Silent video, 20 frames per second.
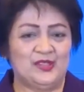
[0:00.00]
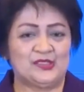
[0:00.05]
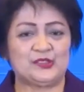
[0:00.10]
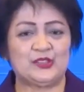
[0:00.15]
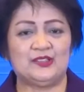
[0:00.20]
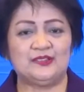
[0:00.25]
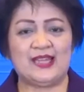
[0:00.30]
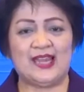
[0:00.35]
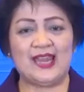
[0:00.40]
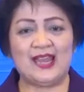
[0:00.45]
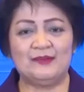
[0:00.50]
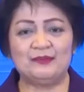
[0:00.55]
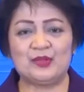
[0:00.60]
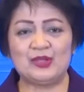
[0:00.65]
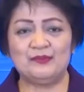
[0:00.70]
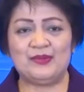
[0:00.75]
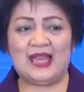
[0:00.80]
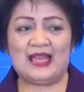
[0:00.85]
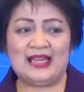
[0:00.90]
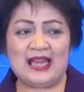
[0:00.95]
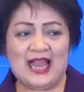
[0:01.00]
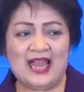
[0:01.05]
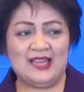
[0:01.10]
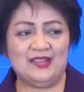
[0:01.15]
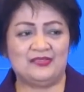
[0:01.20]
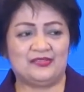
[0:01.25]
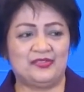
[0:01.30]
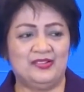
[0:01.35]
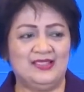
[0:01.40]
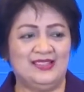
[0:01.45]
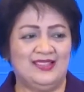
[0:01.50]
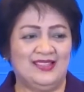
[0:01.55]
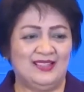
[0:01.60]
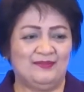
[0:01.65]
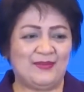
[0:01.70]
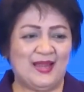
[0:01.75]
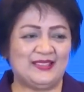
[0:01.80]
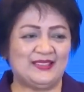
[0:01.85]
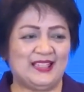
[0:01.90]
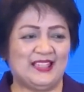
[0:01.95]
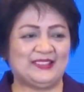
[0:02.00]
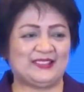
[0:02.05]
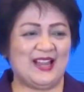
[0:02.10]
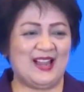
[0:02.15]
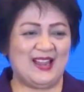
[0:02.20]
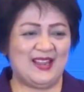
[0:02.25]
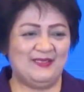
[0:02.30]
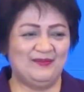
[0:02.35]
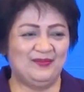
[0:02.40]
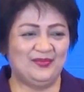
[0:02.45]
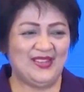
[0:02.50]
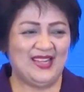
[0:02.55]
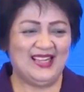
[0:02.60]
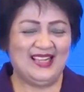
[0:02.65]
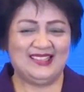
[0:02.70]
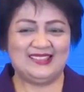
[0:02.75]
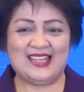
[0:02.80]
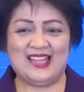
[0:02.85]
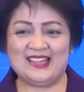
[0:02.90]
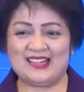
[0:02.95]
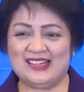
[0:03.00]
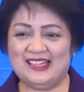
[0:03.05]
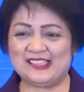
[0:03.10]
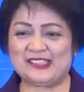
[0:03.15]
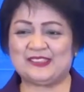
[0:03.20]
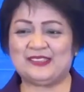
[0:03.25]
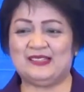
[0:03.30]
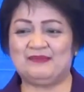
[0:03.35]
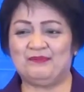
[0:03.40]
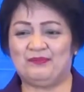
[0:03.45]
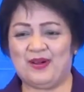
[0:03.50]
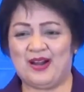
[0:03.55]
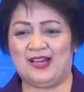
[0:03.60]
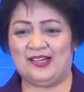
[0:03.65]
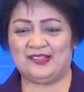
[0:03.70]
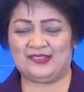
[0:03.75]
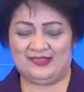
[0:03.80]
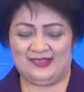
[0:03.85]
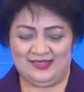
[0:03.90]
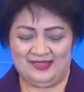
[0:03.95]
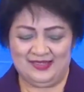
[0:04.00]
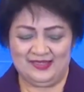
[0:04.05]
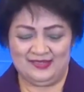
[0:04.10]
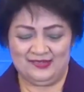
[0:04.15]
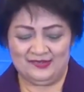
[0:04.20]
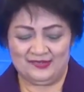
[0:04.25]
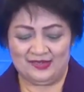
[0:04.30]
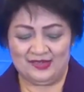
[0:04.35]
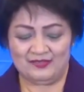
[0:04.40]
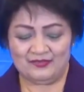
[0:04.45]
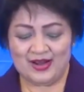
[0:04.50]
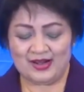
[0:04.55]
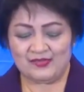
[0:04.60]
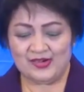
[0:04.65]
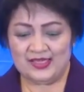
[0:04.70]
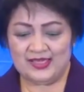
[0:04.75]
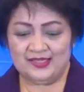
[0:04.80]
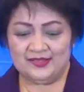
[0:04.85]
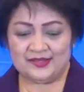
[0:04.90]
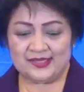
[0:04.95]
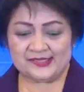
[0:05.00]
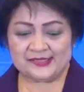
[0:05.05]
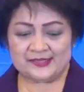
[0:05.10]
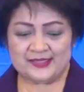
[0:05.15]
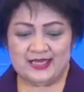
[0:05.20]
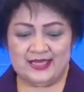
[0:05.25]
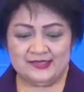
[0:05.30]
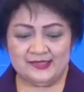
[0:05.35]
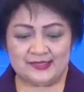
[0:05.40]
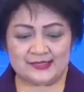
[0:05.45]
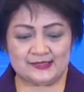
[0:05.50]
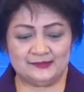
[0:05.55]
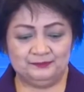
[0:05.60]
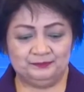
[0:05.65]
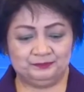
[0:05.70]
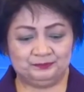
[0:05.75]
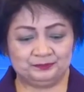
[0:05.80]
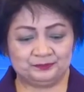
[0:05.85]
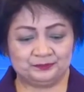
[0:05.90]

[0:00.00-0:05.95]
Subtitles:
So they have to be alive by the time they reach that part of our intestines.